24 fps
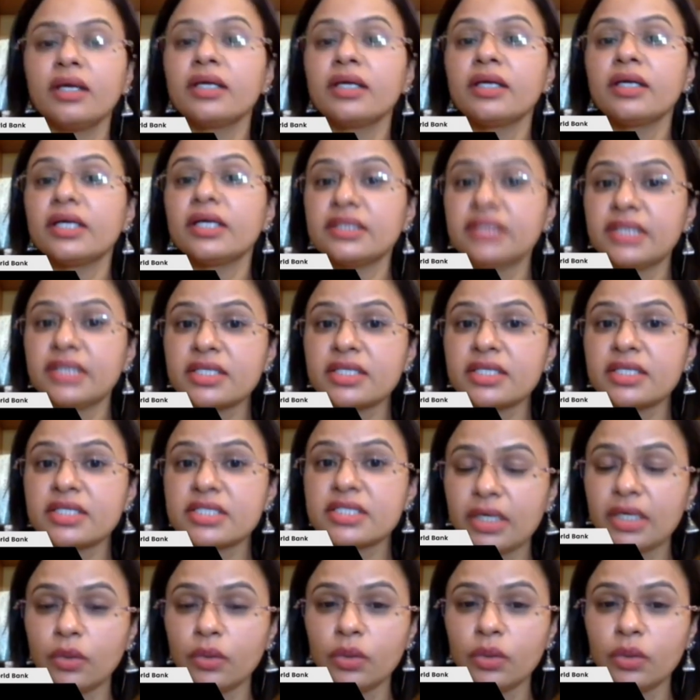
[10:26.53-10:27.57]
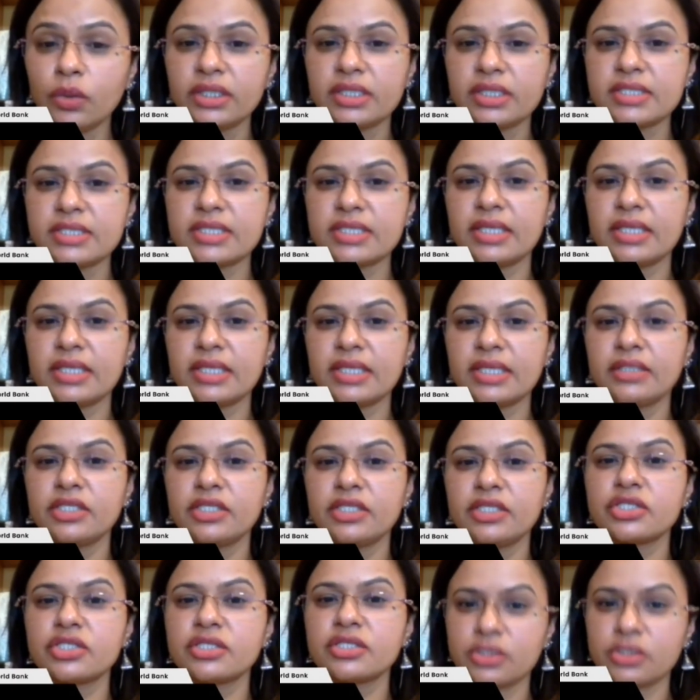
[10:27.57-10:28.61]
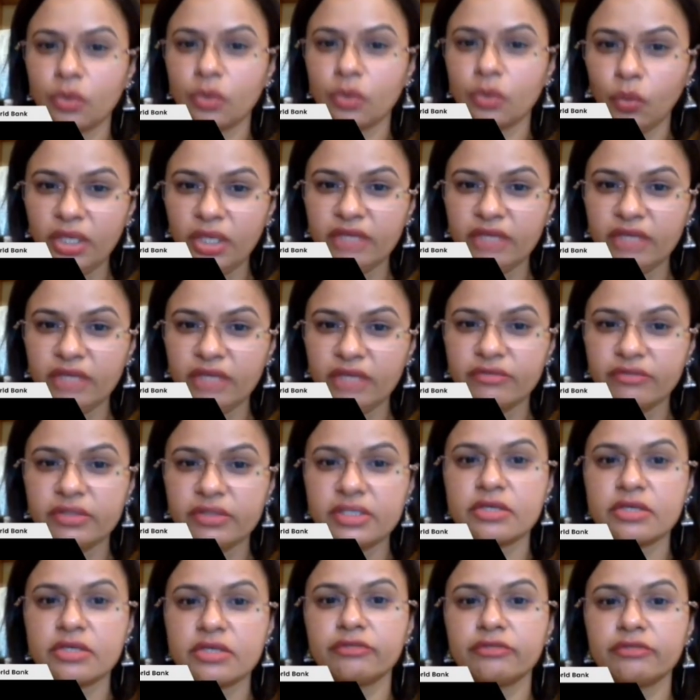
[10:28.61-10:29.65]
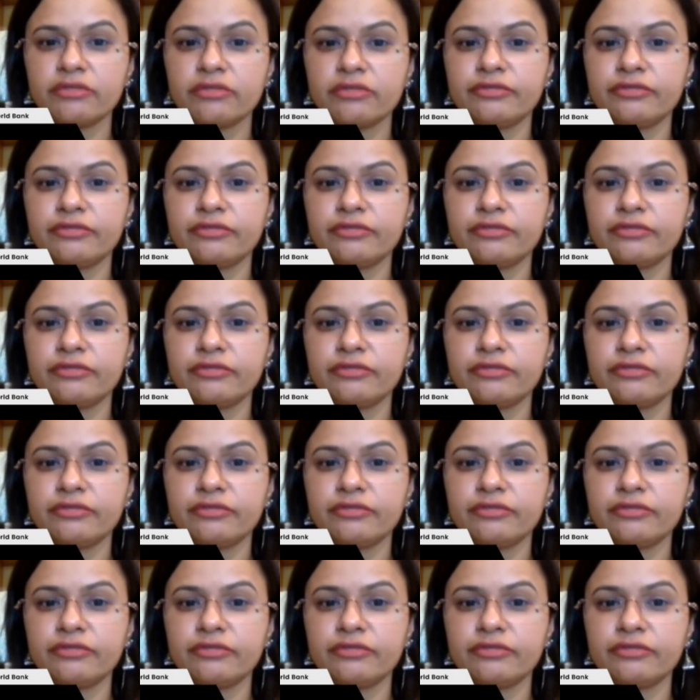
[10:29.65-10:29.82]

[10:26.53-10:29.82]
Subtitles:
conduct stakeholder consultations at all levels of